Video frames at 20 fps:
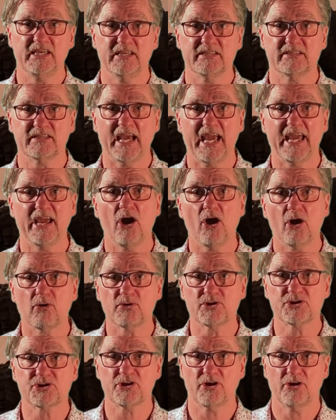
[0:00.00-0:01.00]
is, a
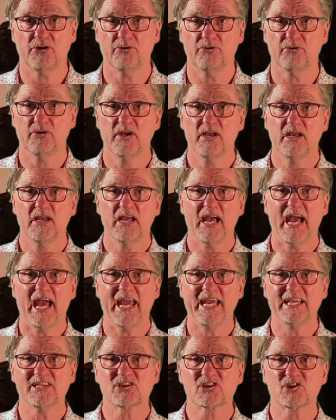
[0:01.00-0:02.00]
horror show,
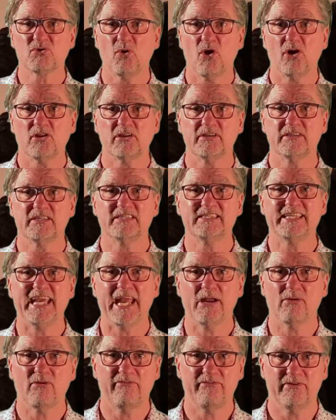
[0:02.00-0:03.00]
a squalid,
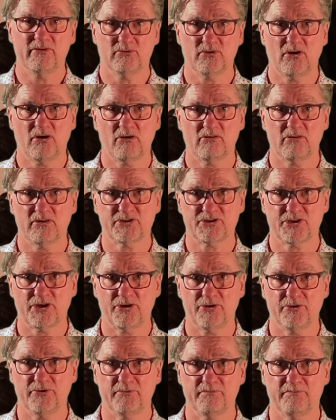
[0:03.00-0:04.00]
terror-filled horror
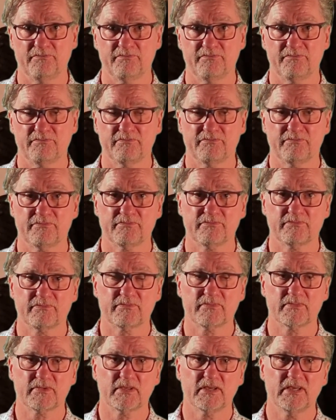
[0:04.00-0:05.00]
show.
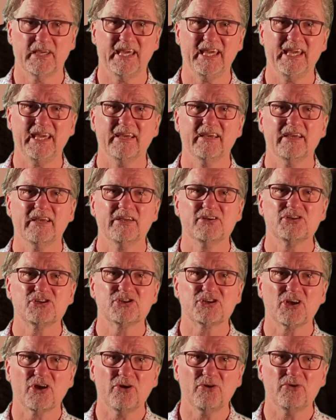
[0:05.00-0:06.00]
He
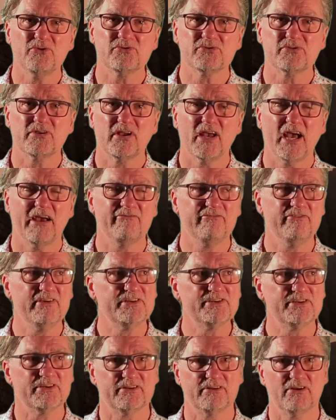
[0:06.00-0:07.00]
shows a
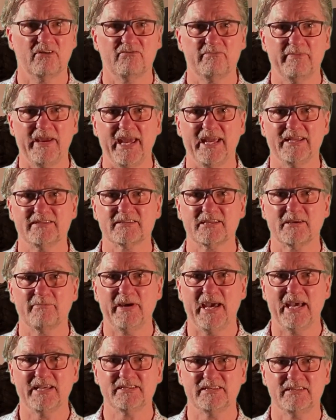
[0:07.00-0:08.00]
vision of man's
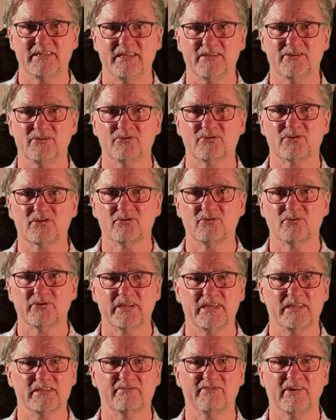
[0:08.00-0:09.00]
capacity to slaughter
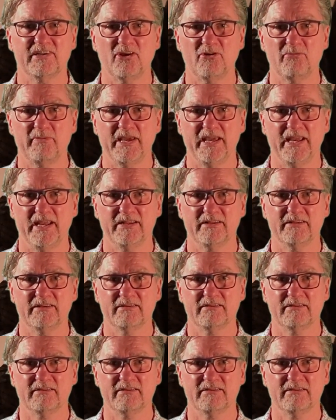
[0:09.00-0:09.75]
his fellow man.